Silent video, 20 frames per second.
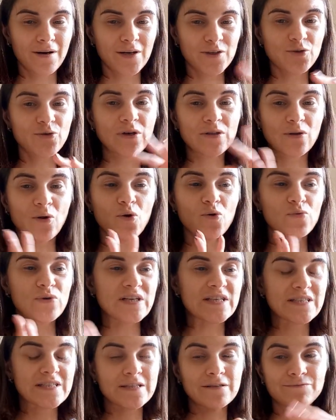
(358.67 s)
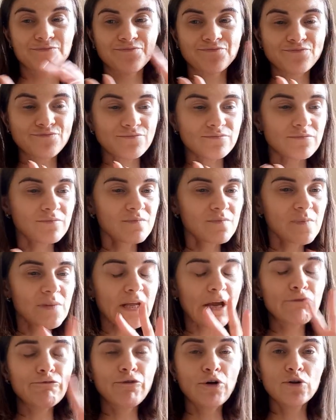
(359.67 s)
you can always
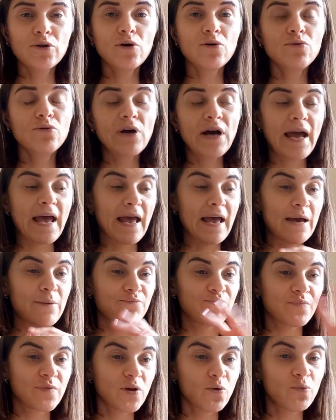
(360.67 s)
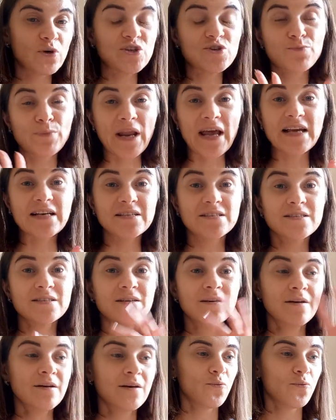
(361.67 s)
follow which place,
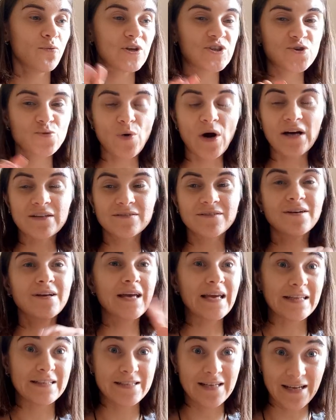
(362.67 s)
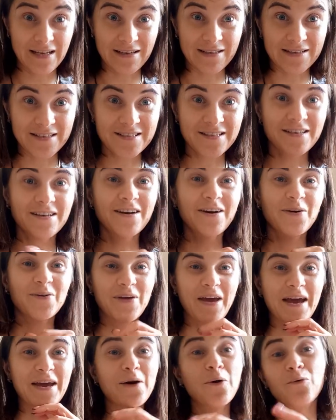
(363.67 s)
which one it is,
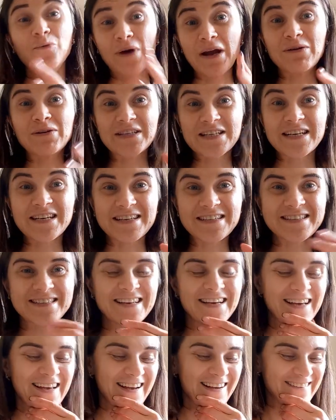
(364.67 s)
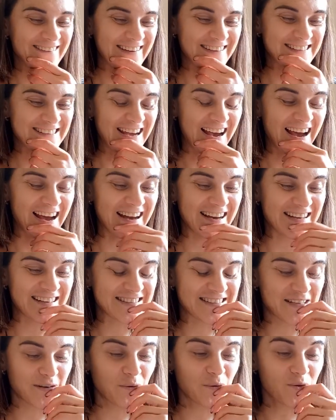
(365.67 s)
okay, or where it is, right?
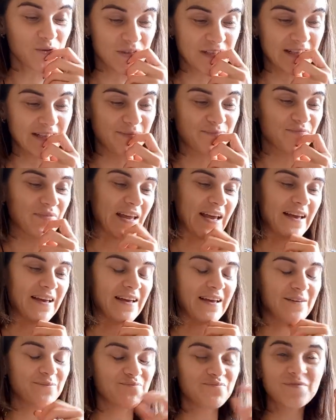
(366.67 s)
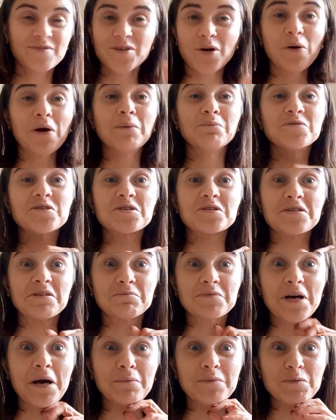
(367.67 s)
And also, sorry, I'm just
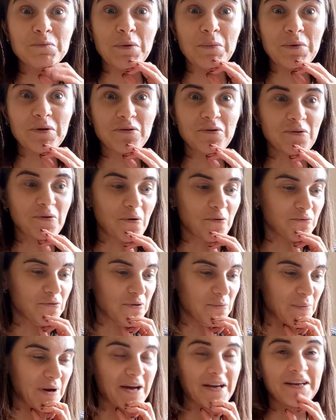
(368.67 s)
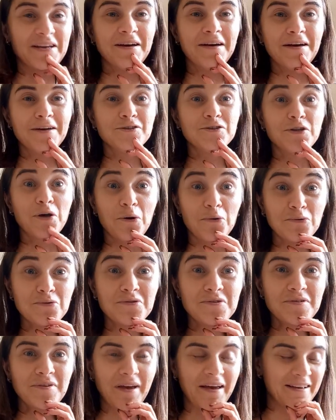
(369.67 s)
sometimes peeping, for my
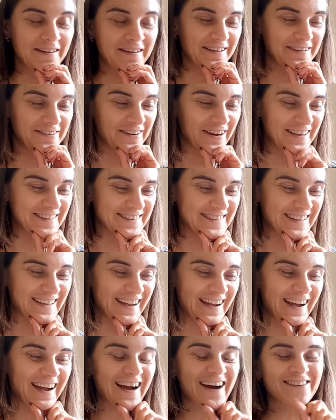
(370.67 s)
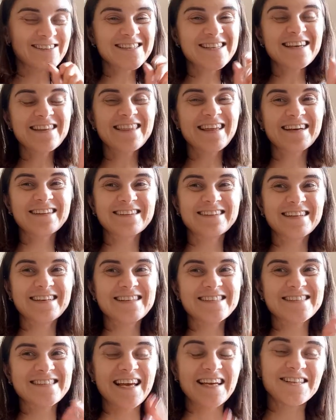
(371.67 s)
notes, right? I would say that the
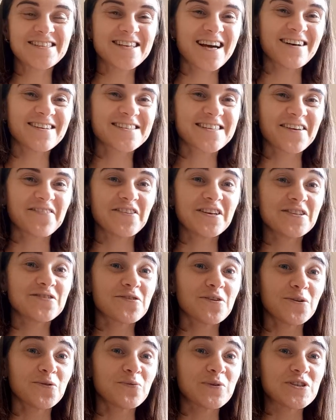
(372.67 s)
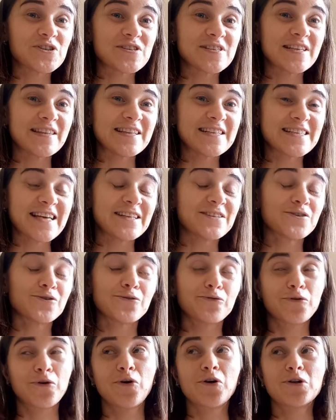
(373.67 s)
St. Giles Cathedral, which is in the center
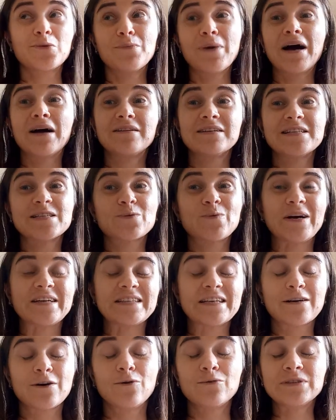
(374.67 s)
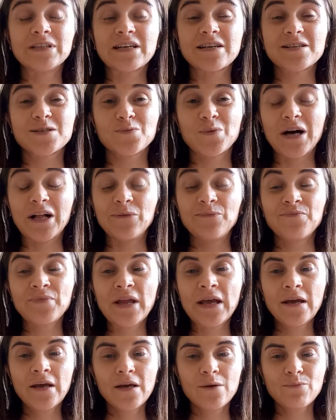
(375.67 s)
of Royal Mile, is quite iconic as well,
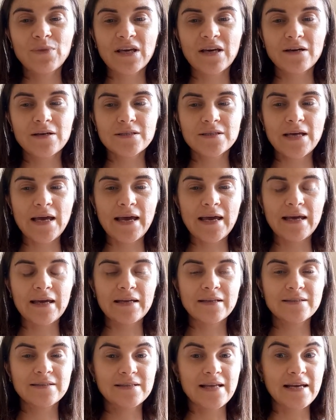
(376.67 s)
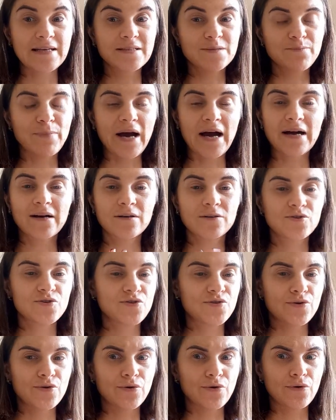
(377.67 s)
because it dates back
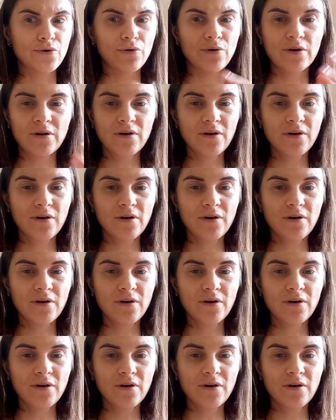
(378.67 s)
to